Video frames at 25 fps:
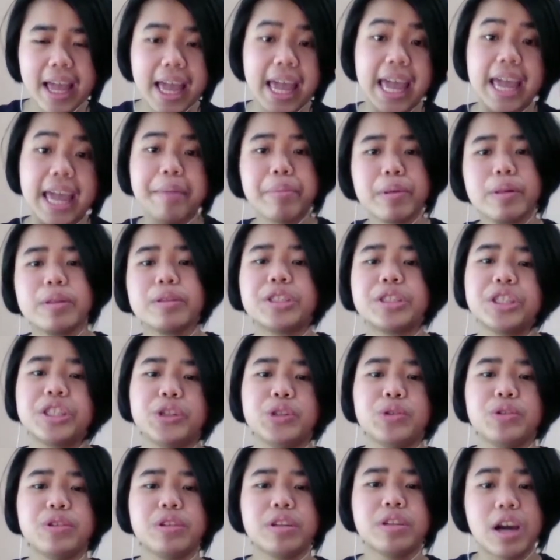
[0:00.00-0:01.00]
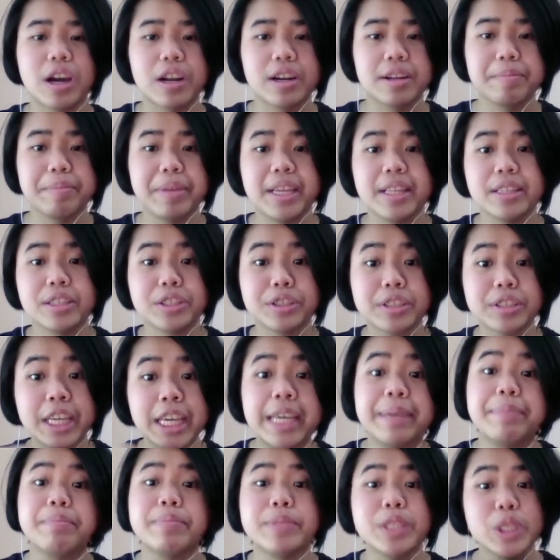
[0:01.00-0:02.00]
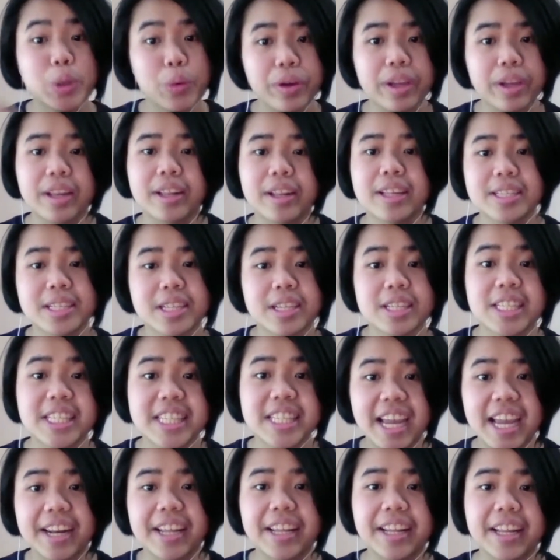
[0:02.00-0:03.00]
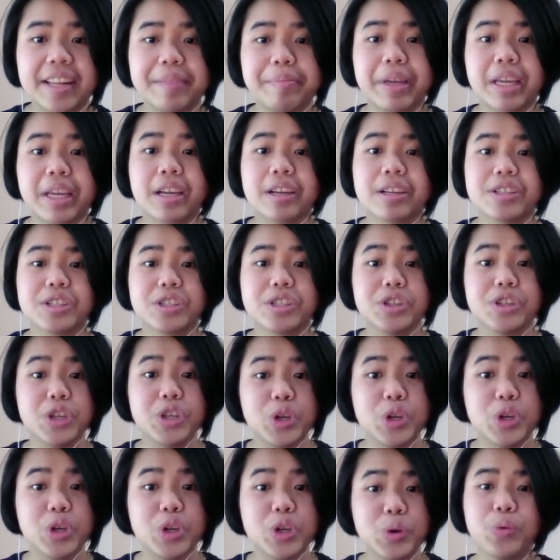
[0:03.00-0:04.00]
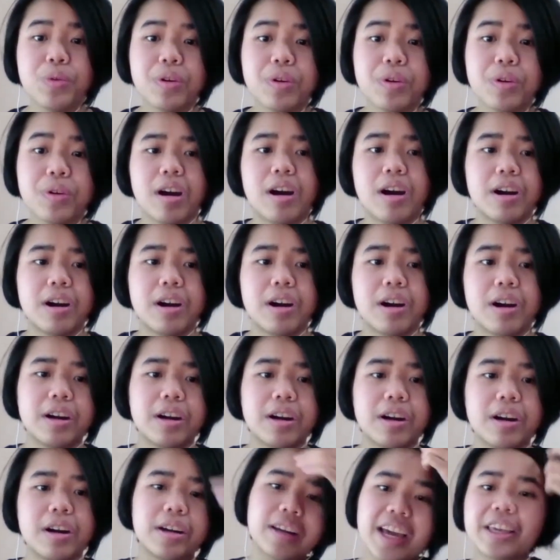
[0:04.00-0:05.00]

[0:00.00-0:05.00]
able to gonna be keep doing and sustaining it because you are